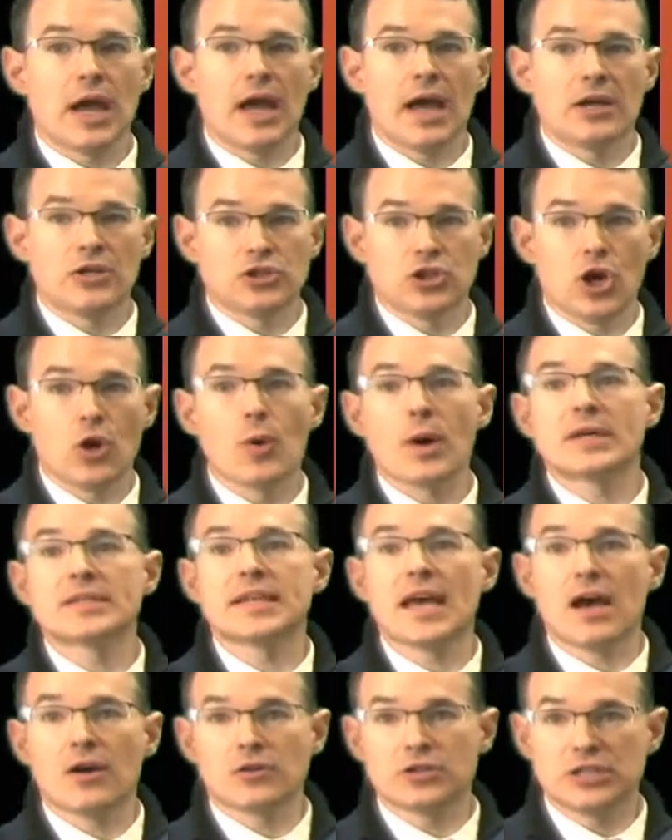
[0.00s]
show us
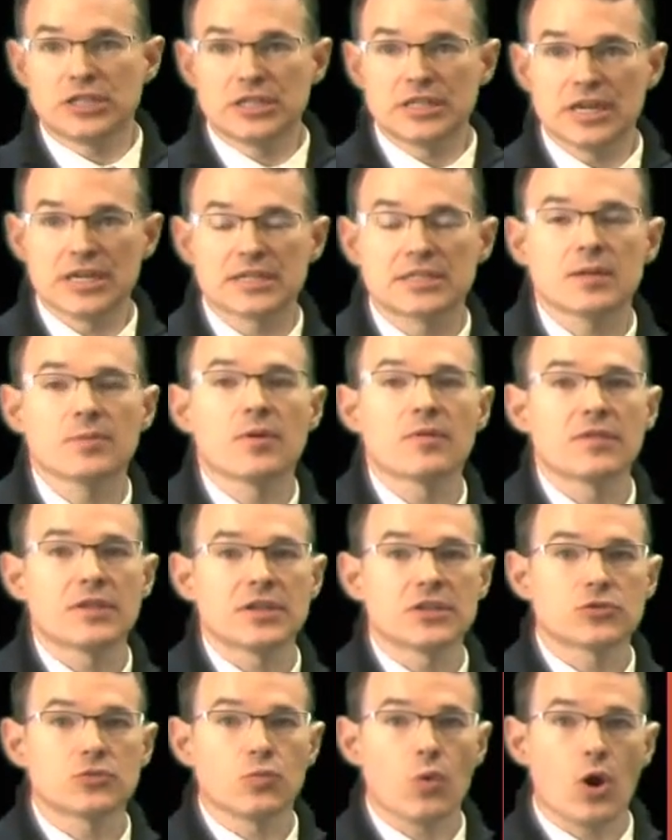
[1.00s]
how she does some of
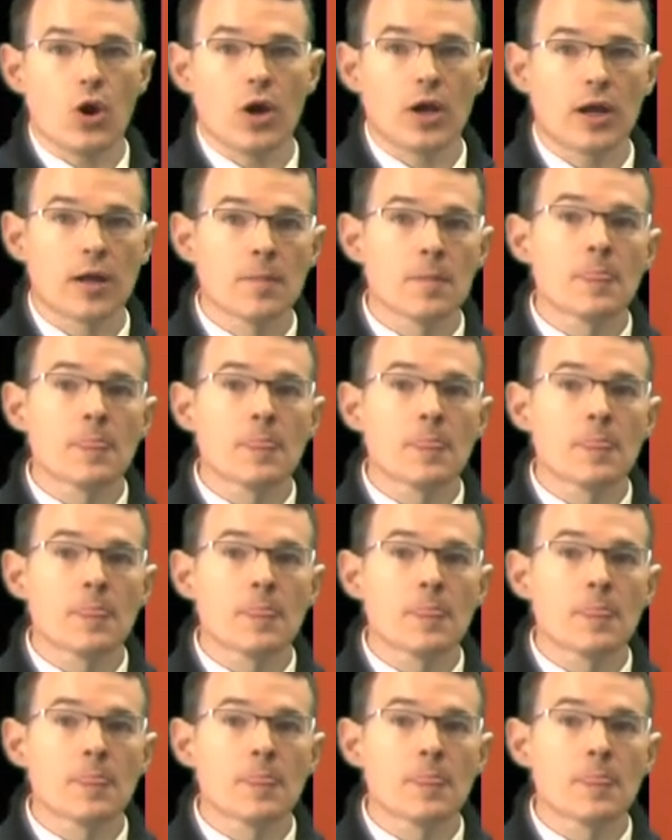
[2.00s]
this work.